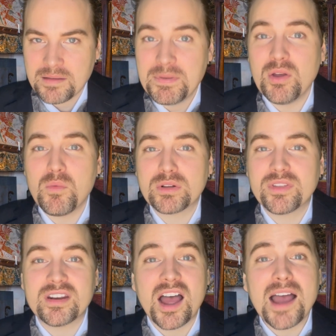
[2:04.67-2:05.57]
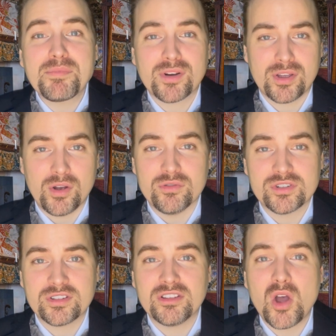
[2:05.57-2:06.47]
Bill worked with an opera coach
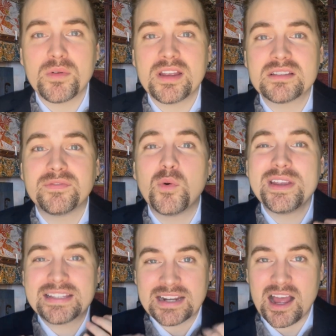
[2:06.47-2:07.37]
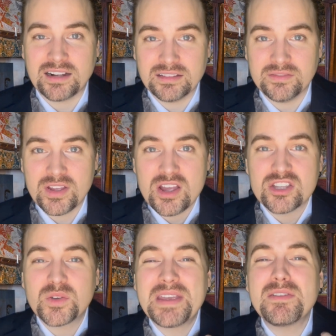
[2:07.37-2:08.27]
to lower his voice an octave,
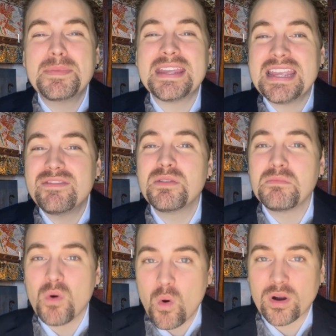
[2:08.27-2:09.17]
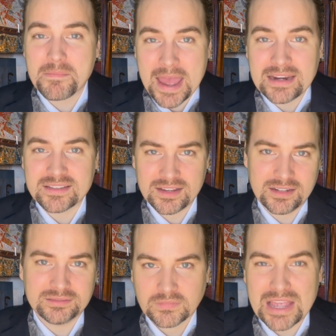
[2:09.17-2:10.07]
so he would be even more menacing.